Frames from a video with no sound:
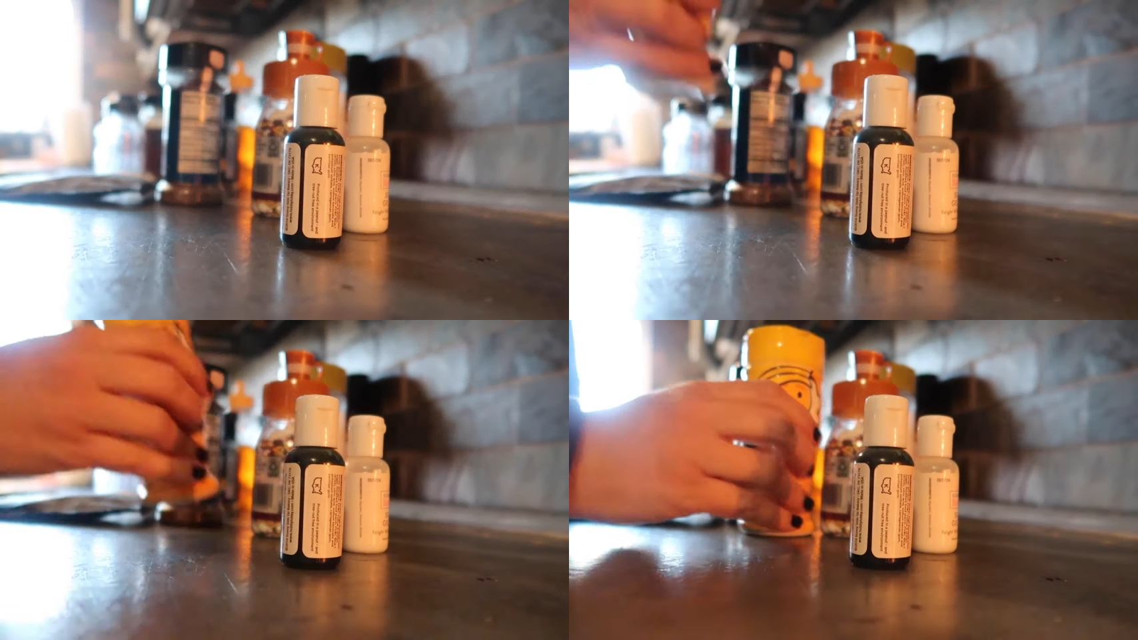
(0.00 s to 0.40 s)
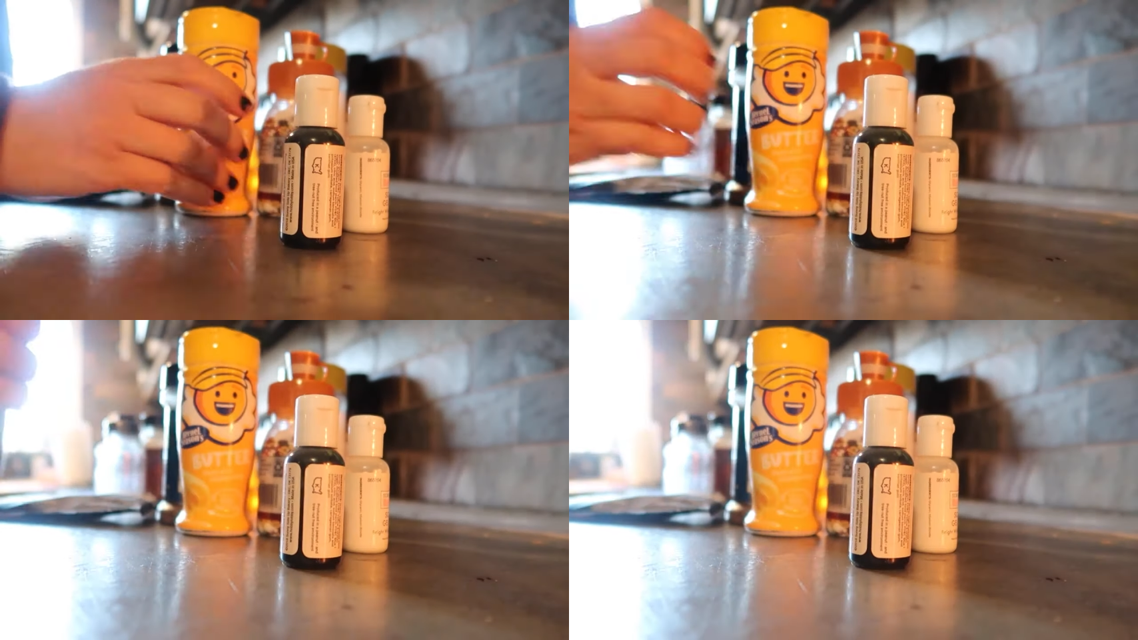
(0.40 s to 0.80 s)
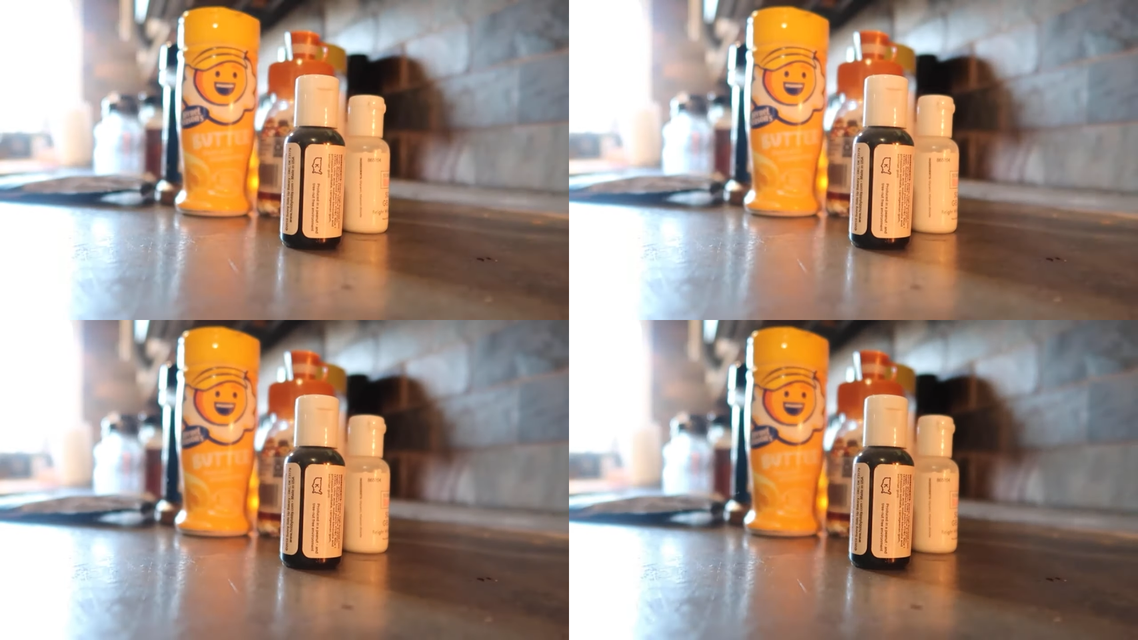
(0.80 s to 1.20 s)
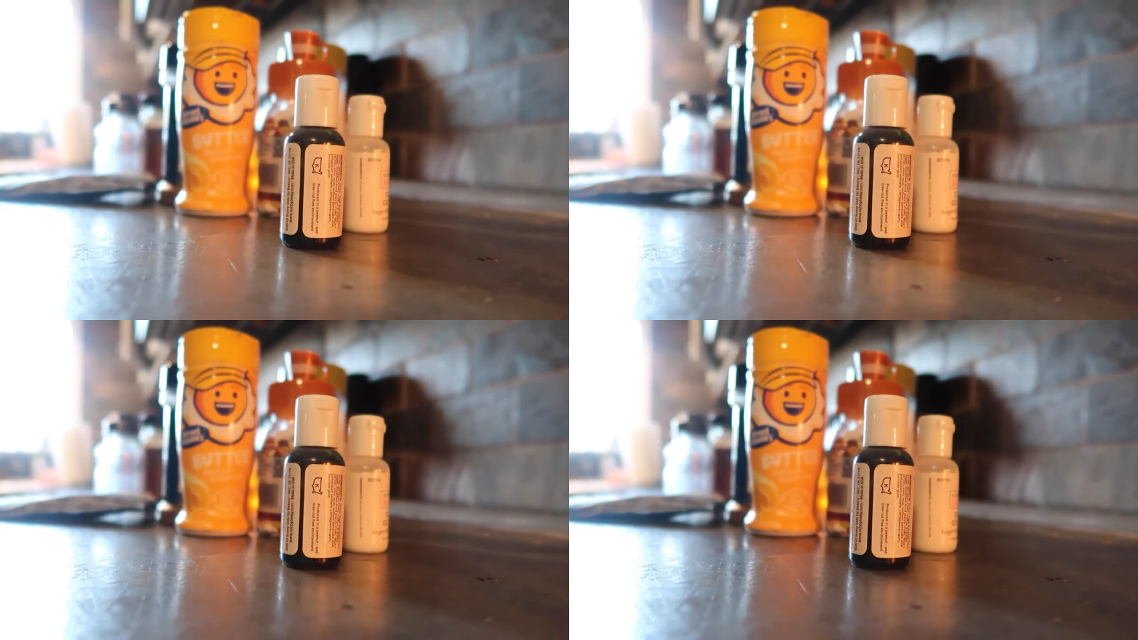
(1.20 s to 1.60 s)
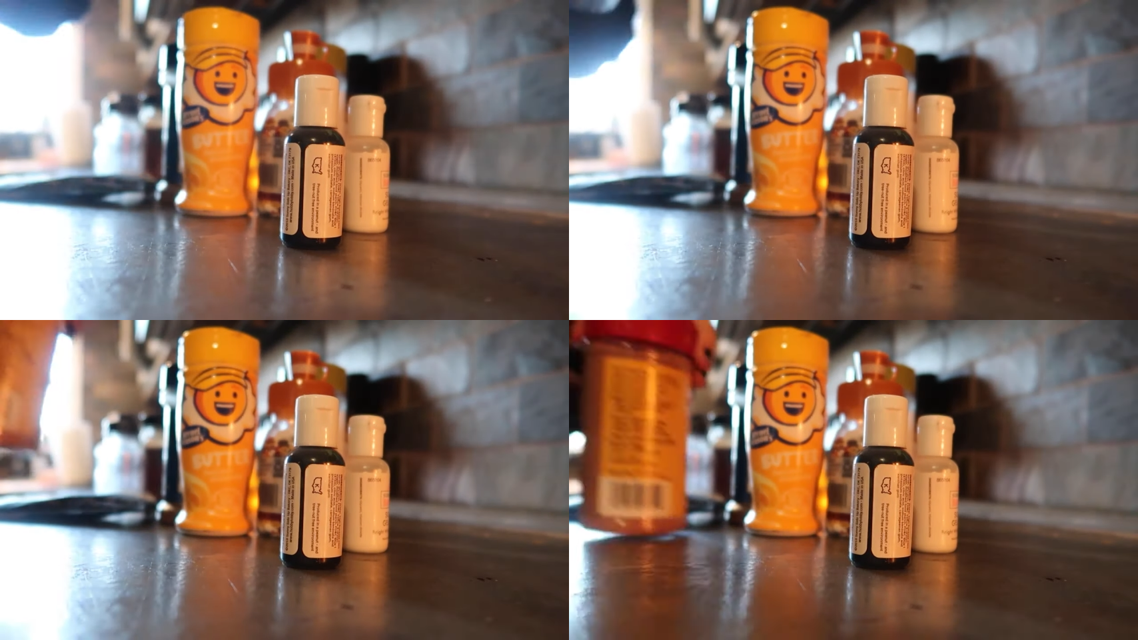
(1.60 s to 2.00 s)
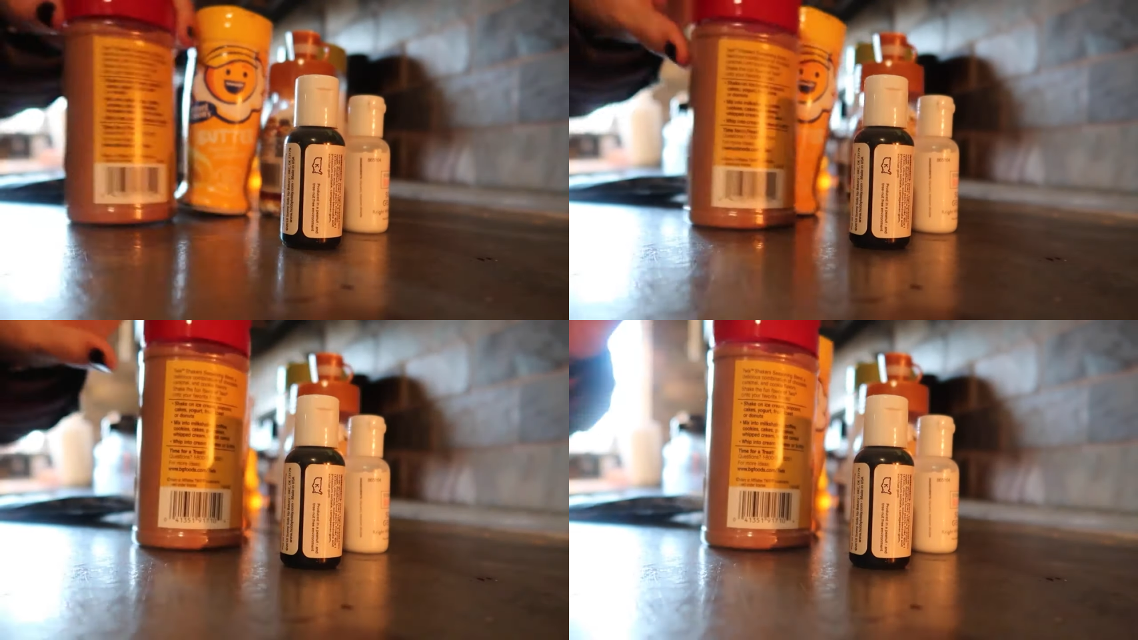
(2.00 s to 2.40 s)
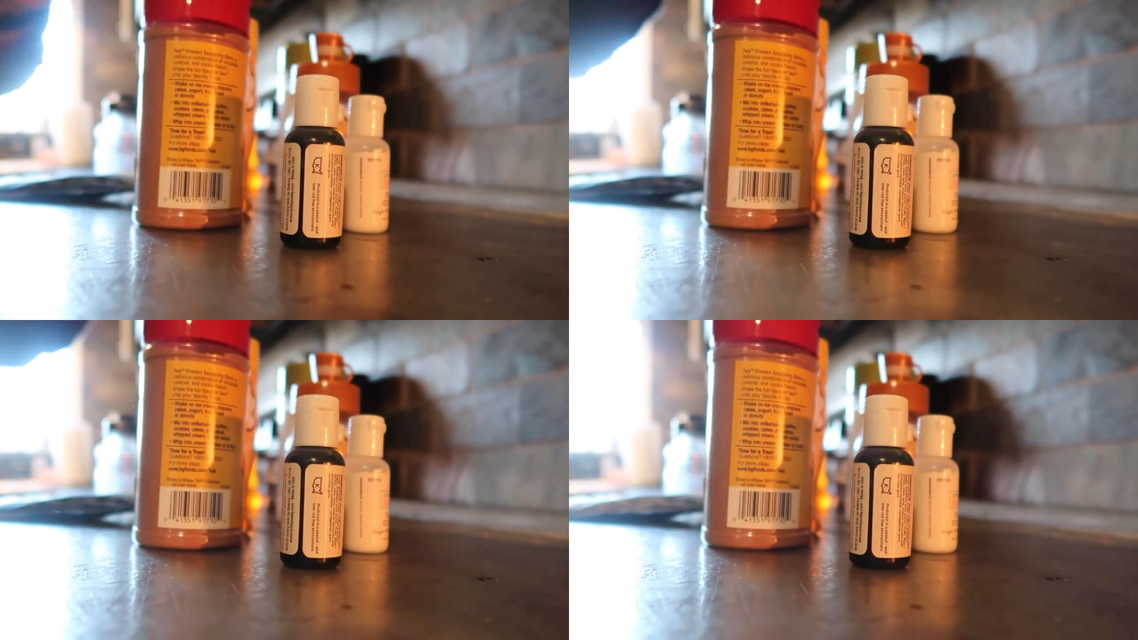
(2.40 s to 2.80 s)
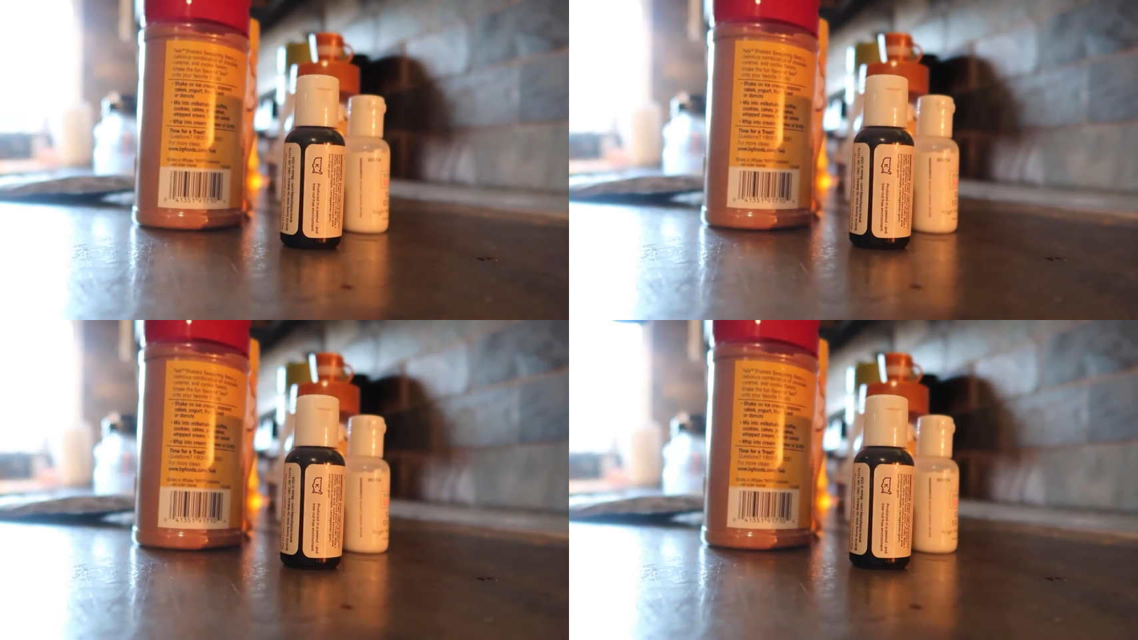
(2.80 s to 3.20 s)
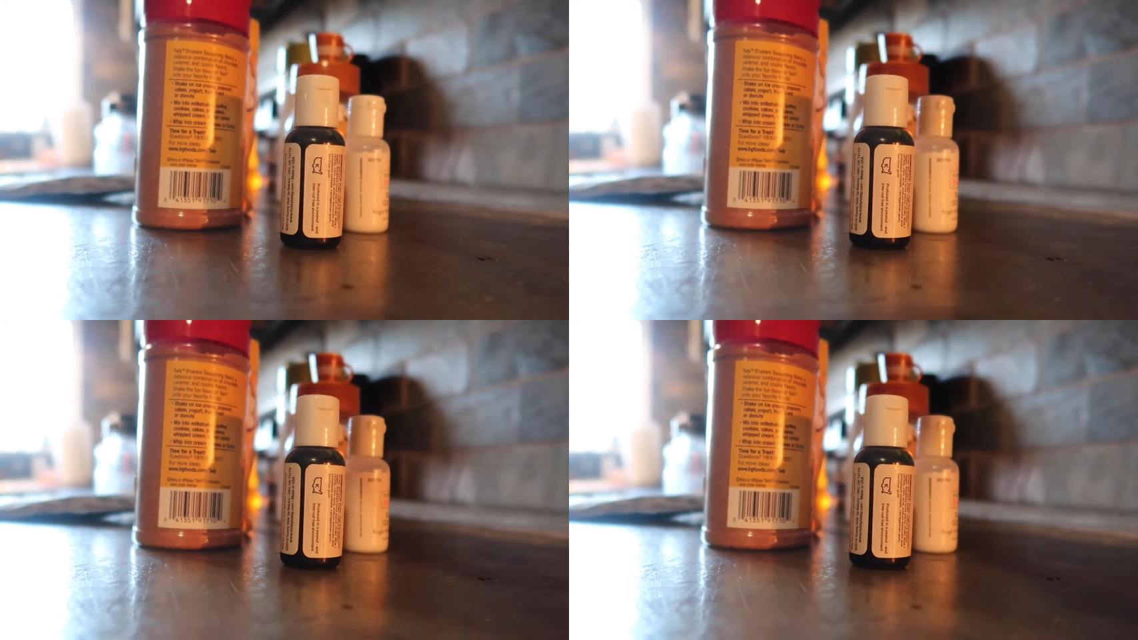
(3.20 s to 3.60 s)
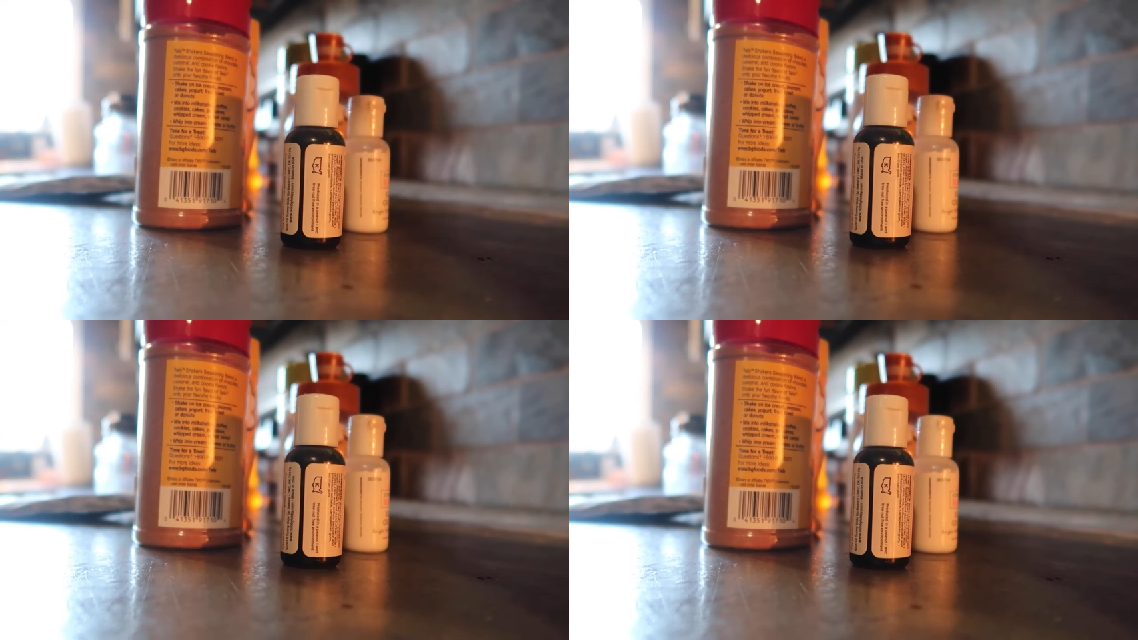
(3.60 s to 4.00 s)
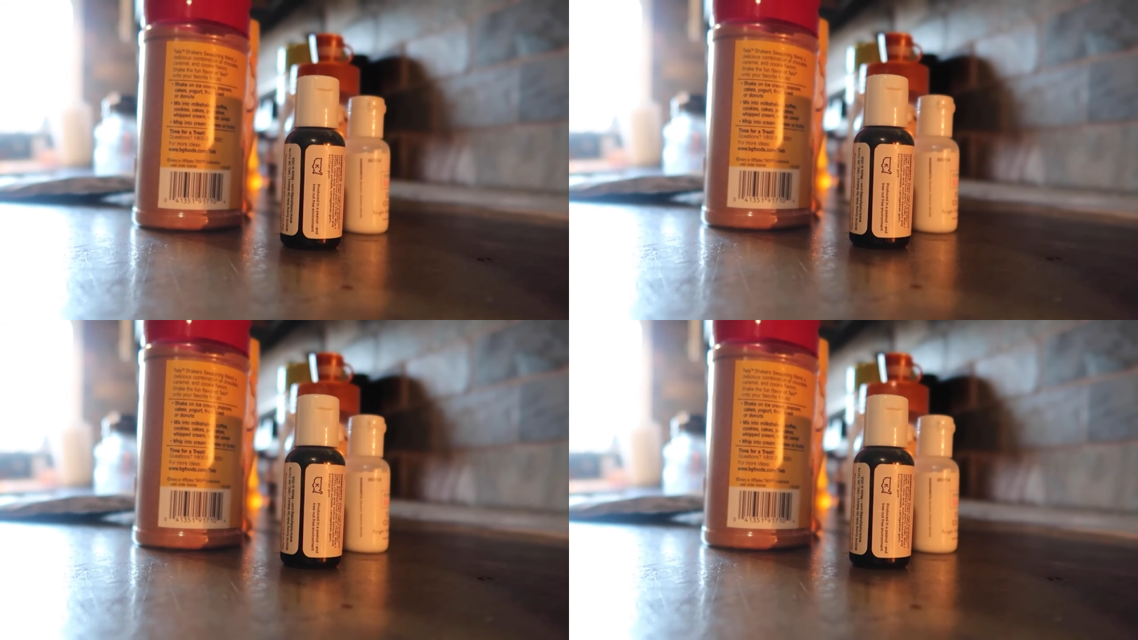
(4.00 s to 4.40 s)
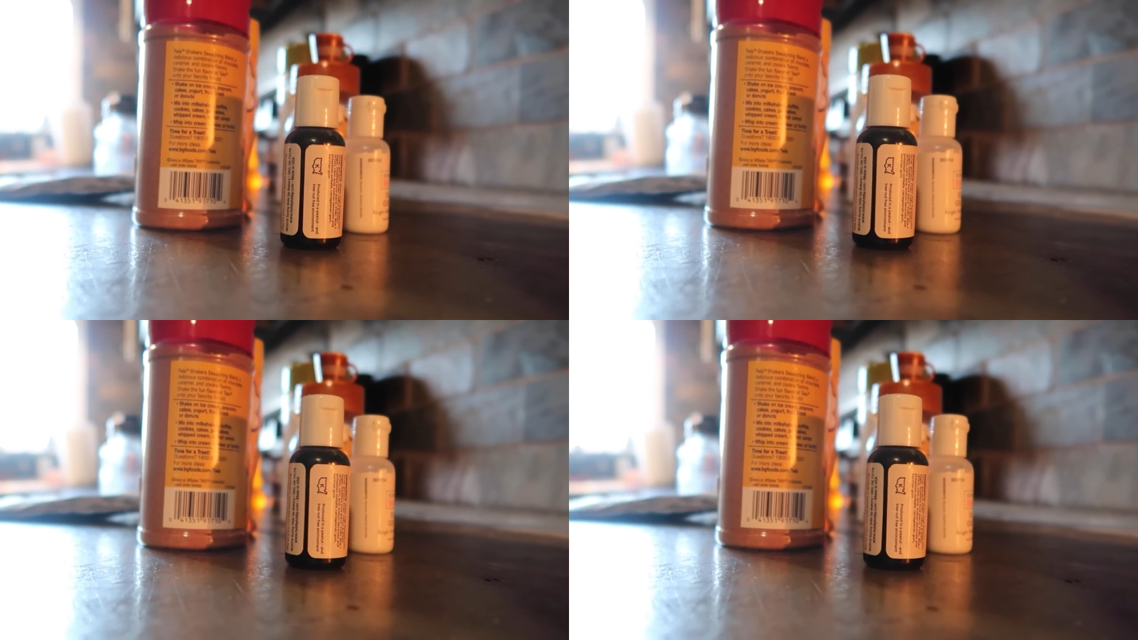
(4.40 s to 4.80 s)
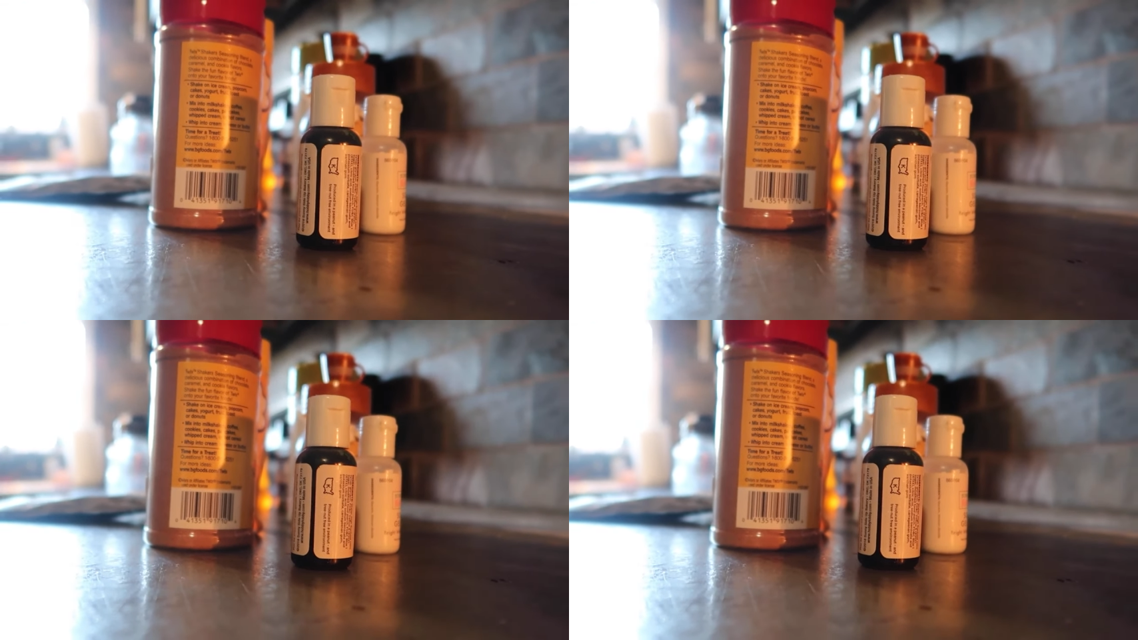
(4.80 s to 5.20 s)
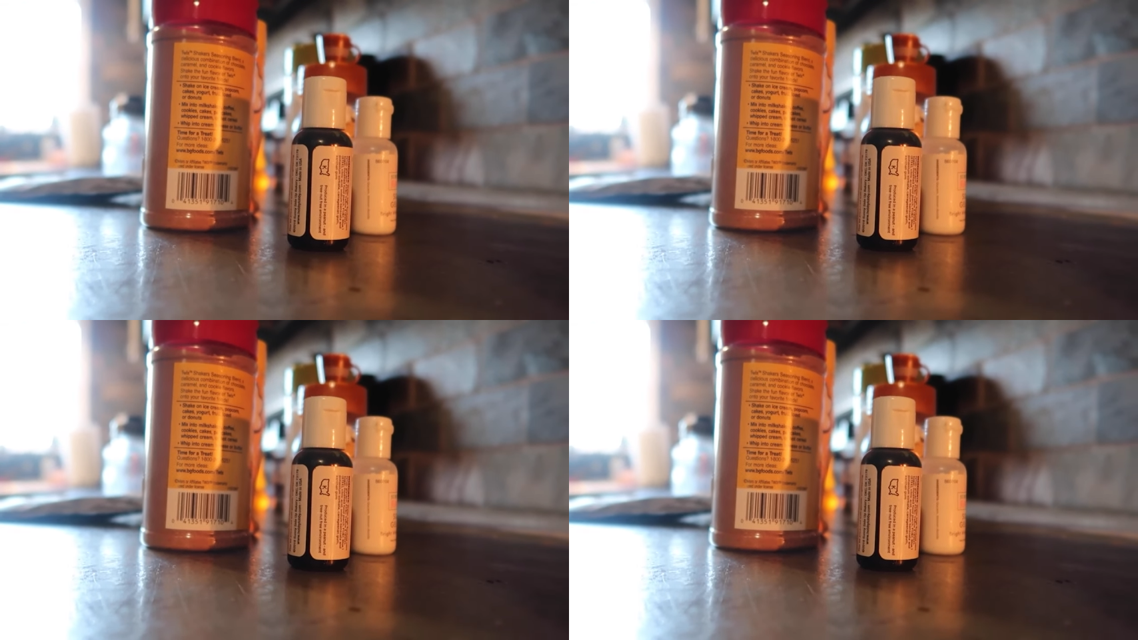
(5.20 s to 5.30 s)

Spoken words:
Nobody's mouth can be seen.